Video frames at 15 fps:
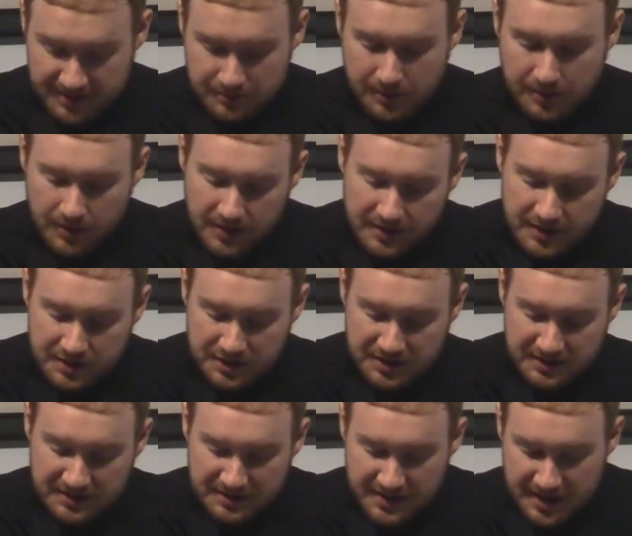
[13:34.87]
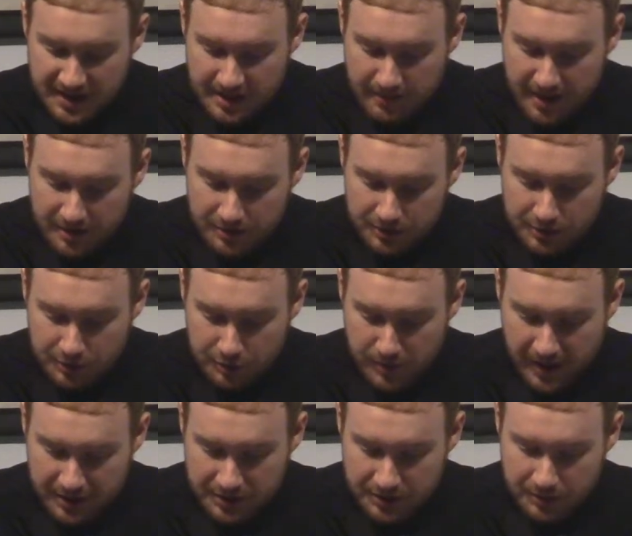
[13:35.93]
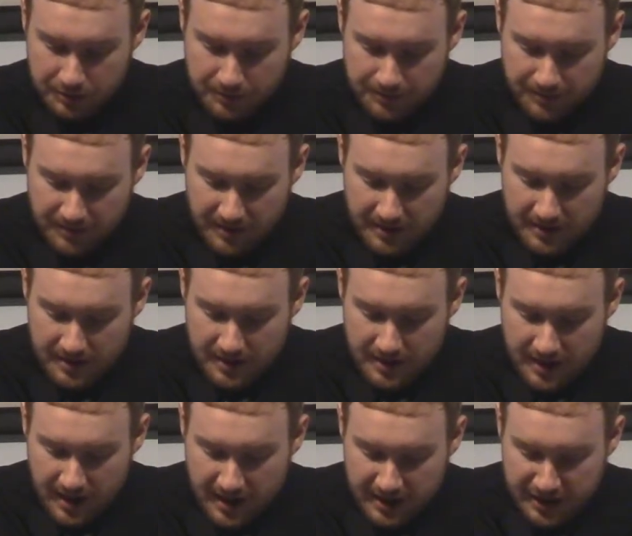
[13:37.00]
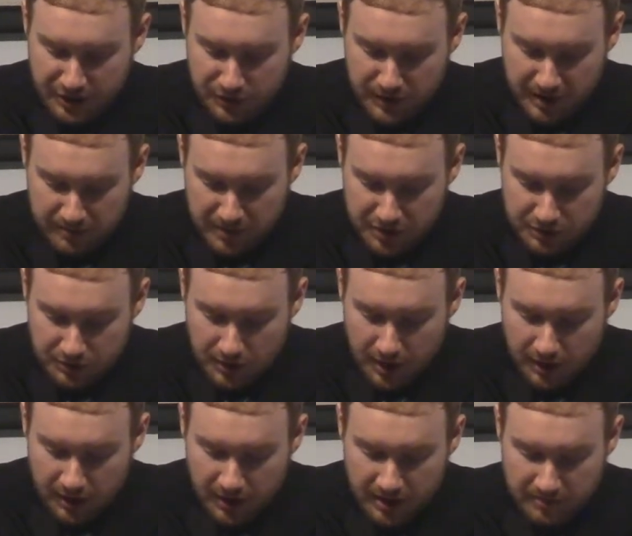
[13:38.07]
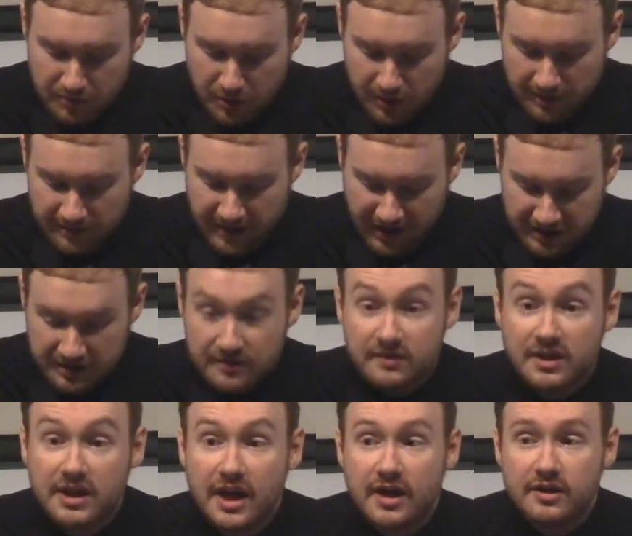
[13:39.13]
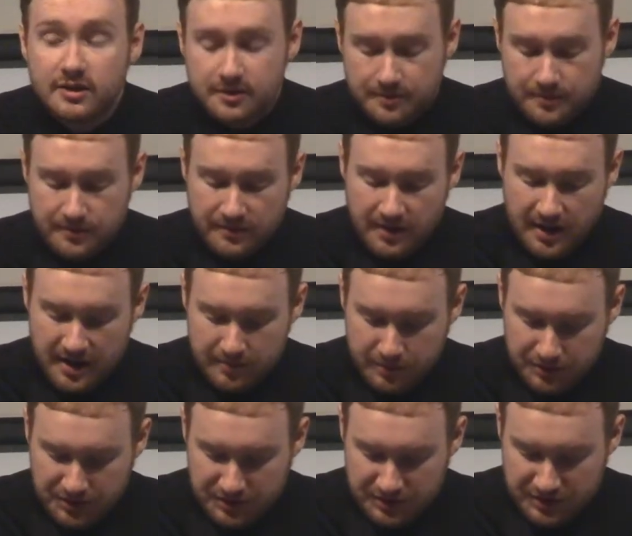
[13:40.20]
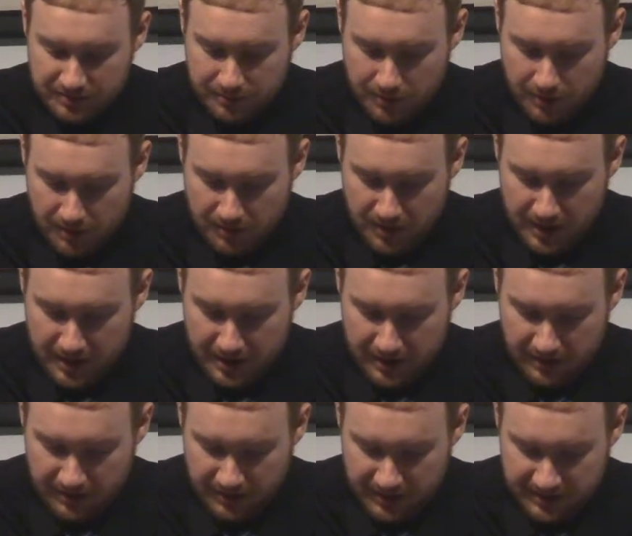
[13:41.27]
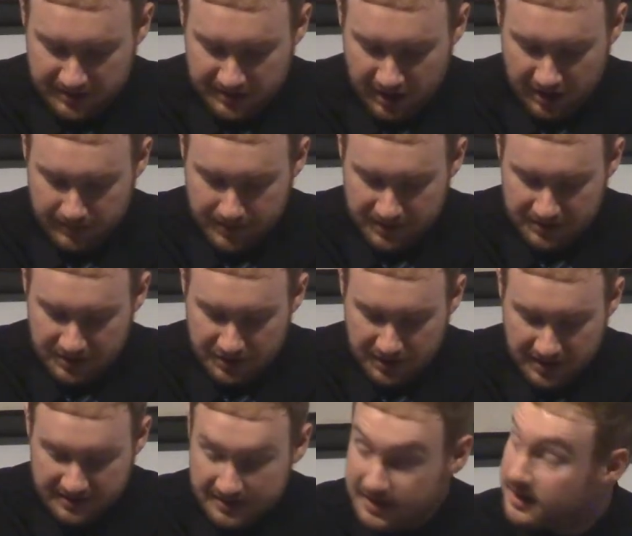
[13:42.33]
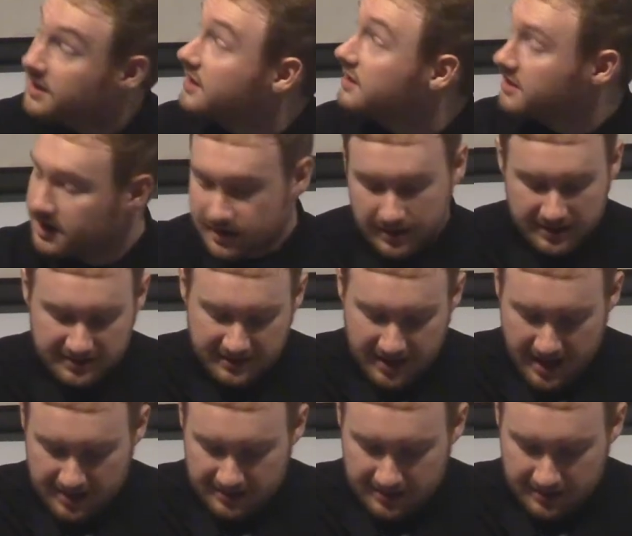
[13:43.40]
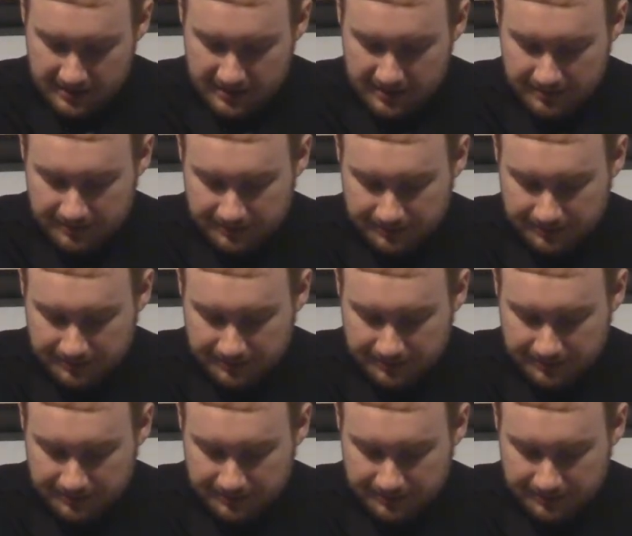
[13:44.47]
recorded that Jesus sent them out 2 by 2. He knew they'd be stronger and more effective together, able to support one another, as Solomon suggested in Ecclesiastes.